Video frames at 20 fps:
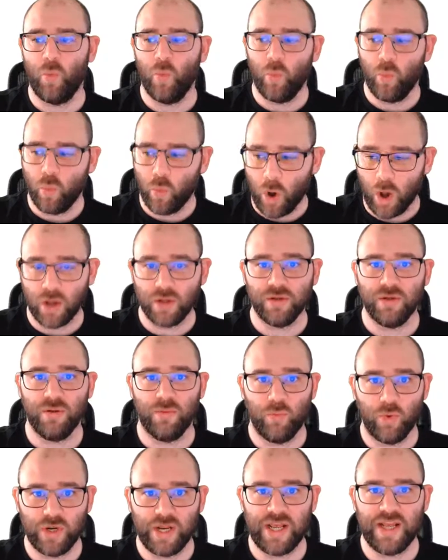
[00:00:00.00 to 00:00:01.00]

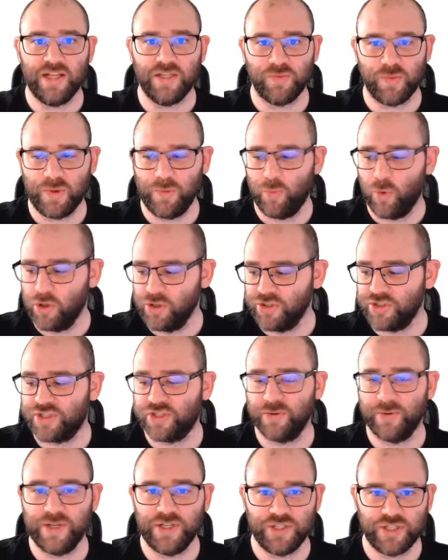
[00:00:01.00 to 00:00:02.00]
what it is we want
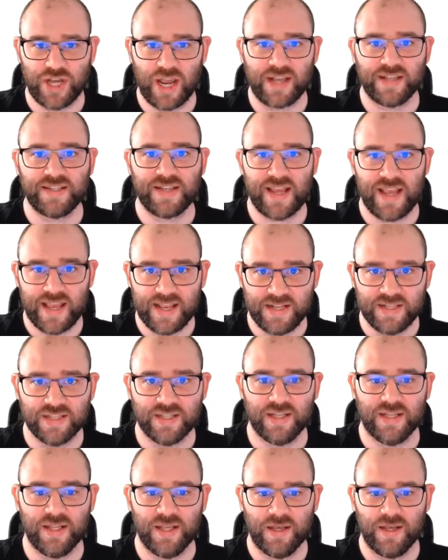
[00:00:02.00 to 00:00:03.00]
to inject
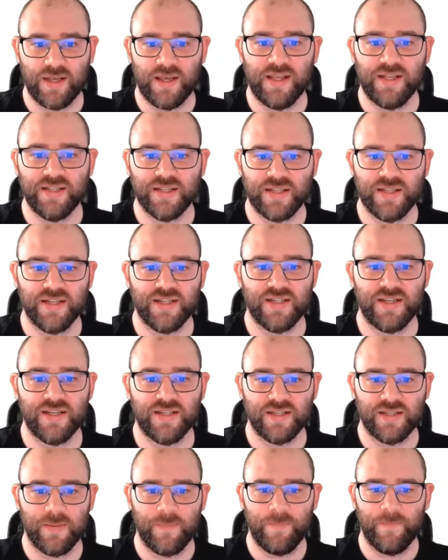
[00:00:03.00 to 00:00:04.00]
into the
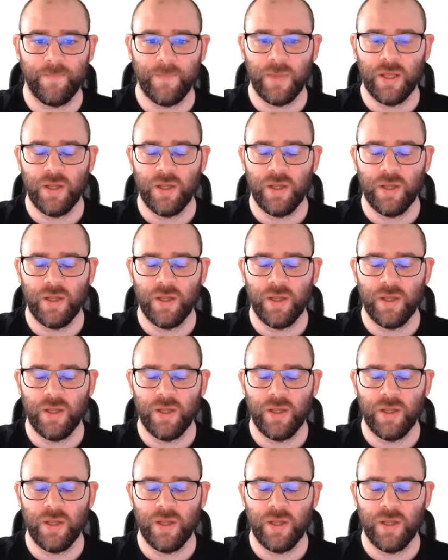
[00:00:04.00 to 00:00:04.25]
system.